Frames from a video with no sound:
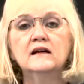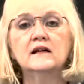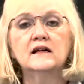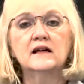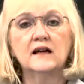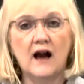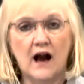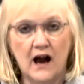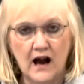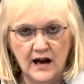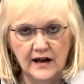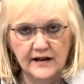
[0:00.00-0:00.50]

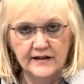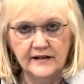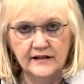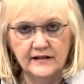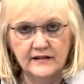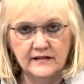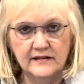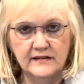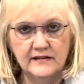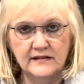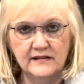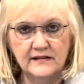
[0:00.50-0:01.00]
God.
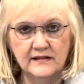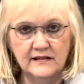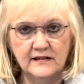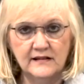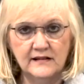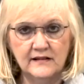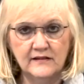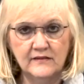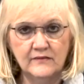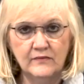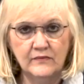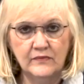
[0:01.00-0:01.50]

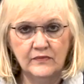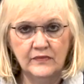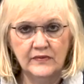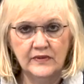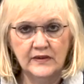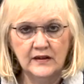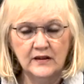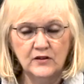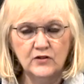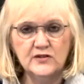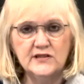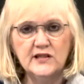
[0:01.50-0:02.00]

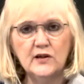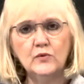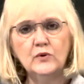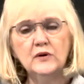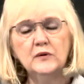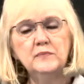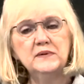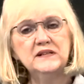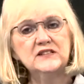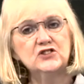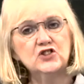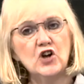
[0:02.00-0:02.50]
You say, well,
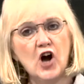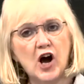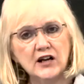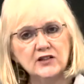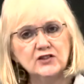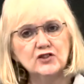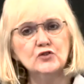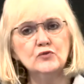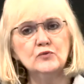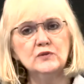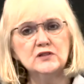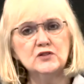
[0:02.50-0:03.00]
but
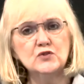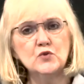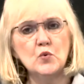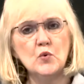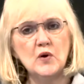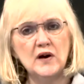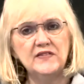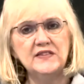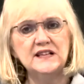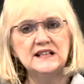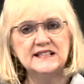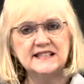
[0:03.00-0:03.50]
Joshua was the
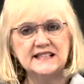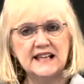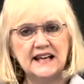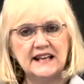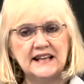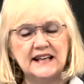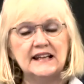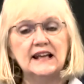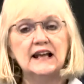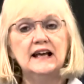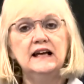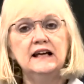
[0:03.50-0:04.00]
one that said
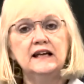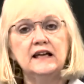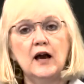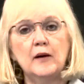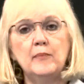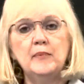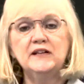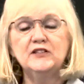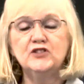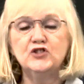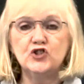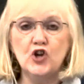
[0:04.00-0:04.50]
it. Yeah,
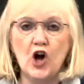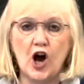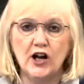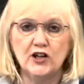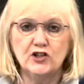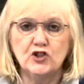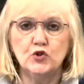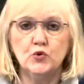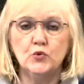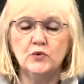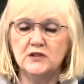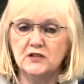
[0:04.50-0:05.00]
but
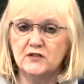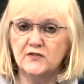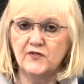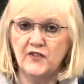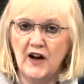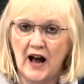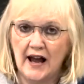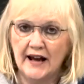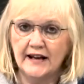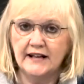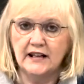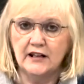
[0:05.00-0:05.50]
Joshua was
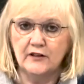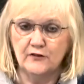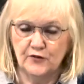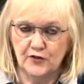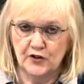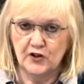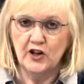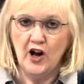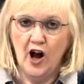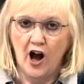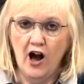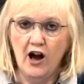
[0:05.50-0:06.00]
fighting
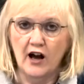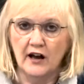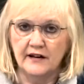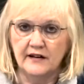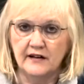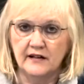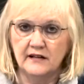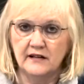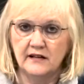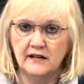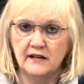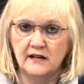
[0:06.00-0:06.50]
for God.
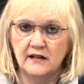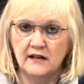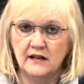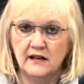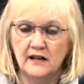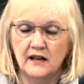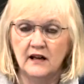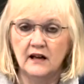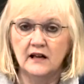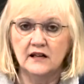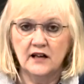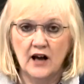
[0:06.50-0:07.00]

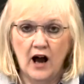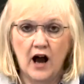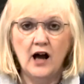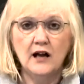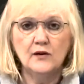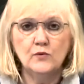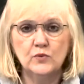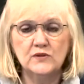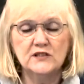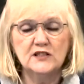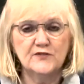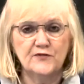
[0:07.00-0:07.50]

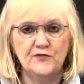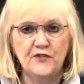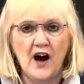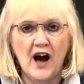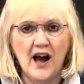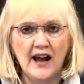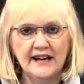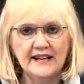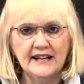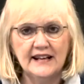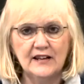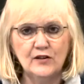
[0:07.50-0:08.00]
God was
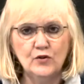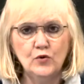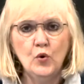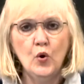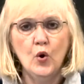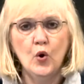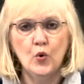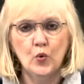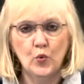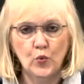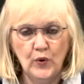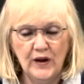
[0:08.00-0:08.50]
fighting
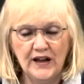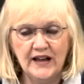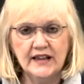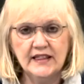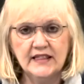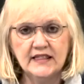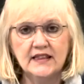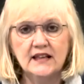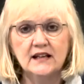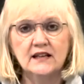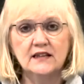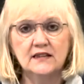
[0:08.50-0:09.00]
with
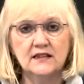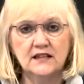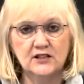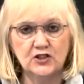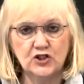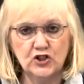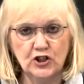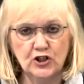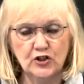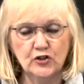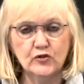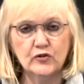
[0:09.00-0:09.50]
the
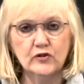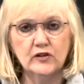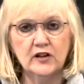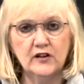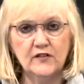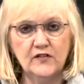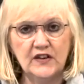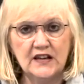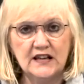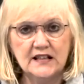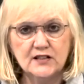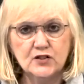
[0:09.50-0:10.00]
children
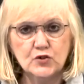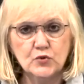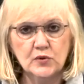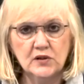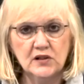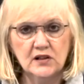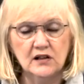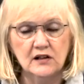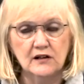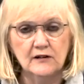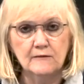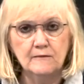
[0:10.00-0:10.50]
of
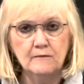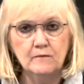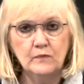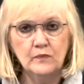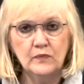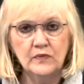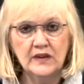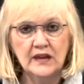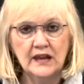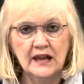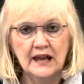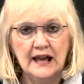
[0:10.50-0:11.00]
Israel.
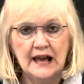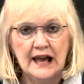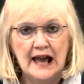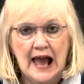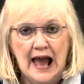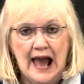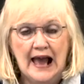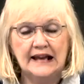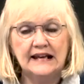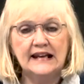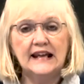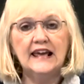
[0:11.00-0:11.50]

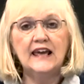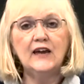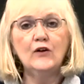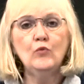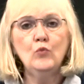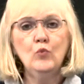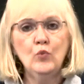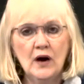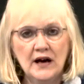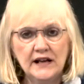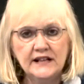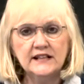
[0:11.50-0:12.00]
And he
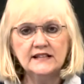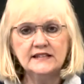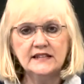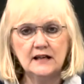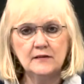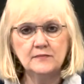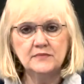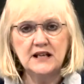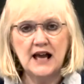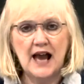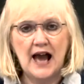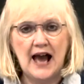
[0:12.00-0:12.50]
wanted
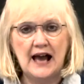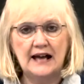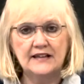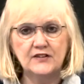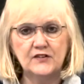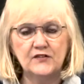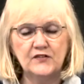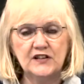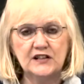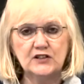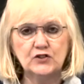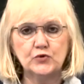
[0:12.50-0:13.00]
them to have
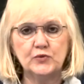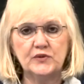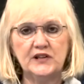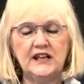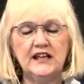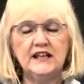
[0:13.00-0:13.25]
the victory.